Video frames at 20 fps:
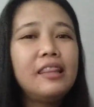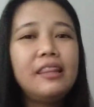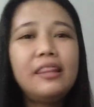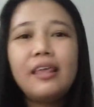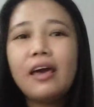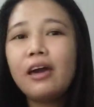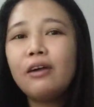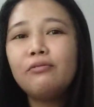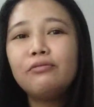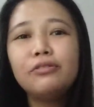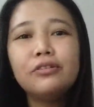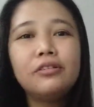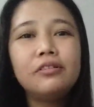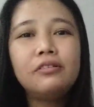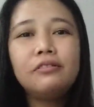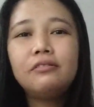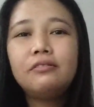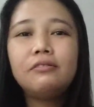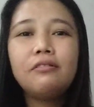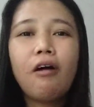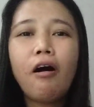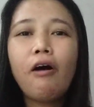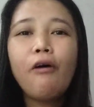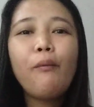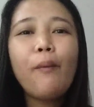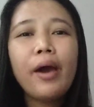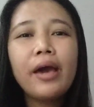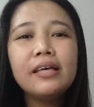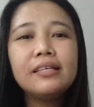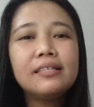They would
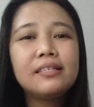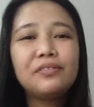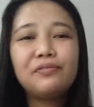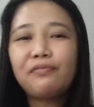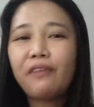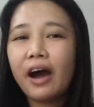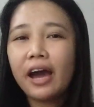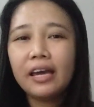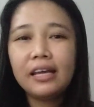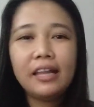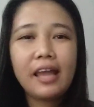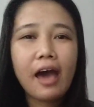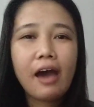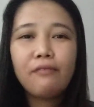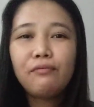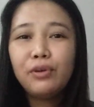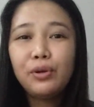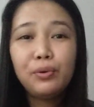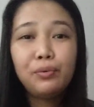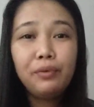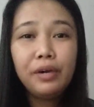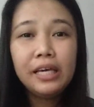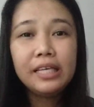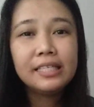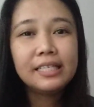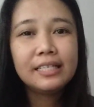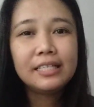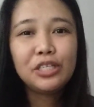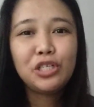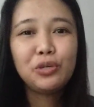always find every
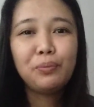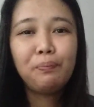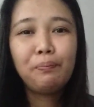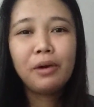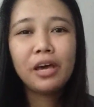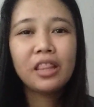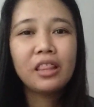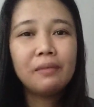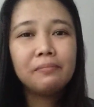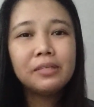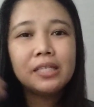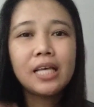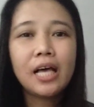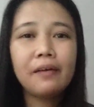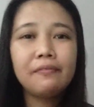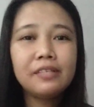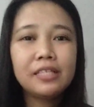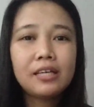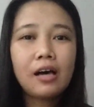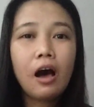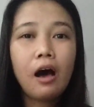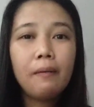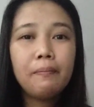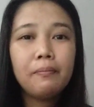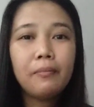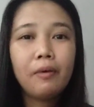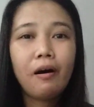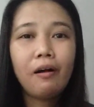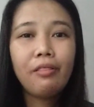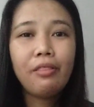reason to pick themselves up,
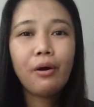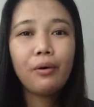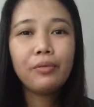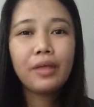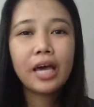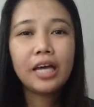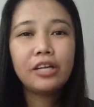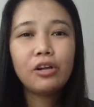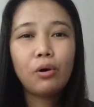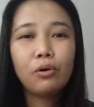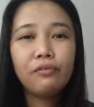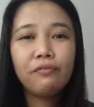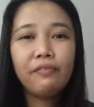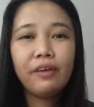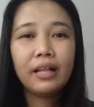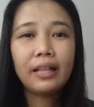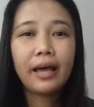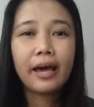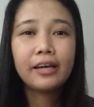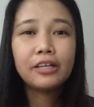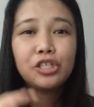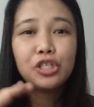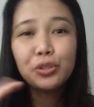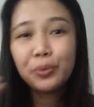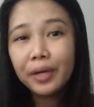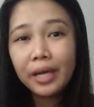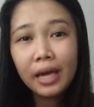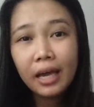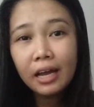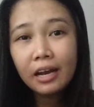although they don't feel like
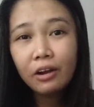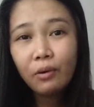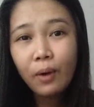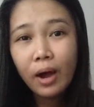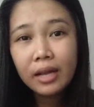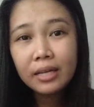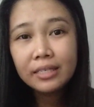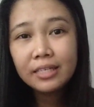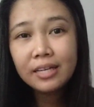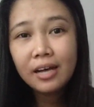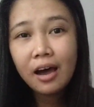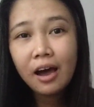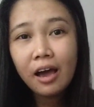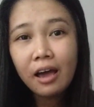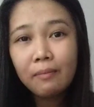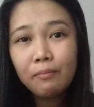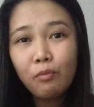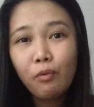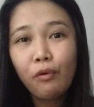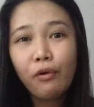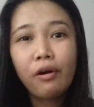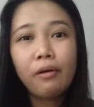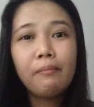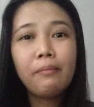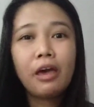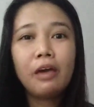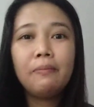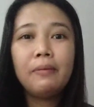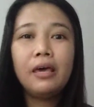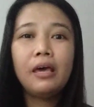doing it at one time, or
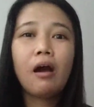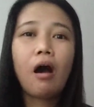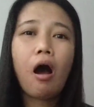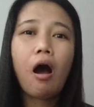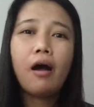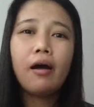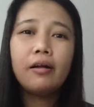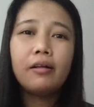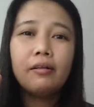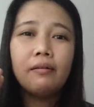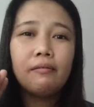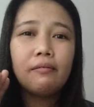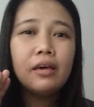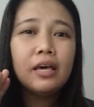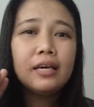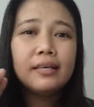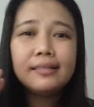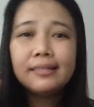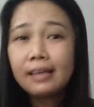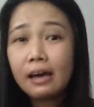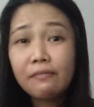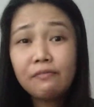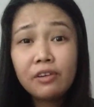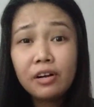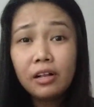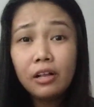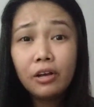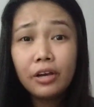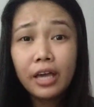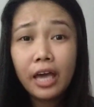maybe on
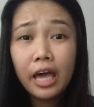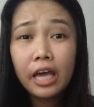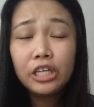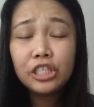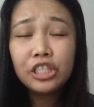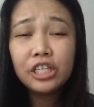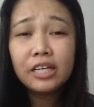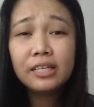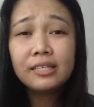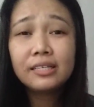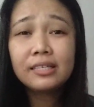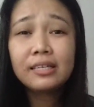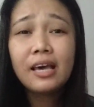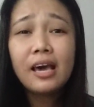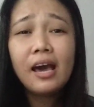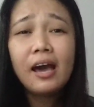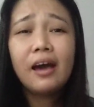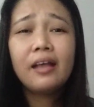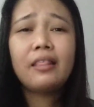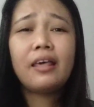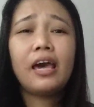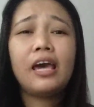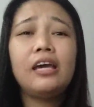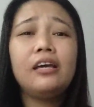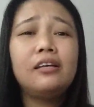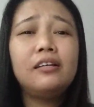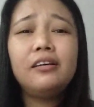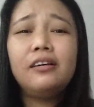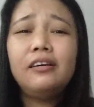several occasions they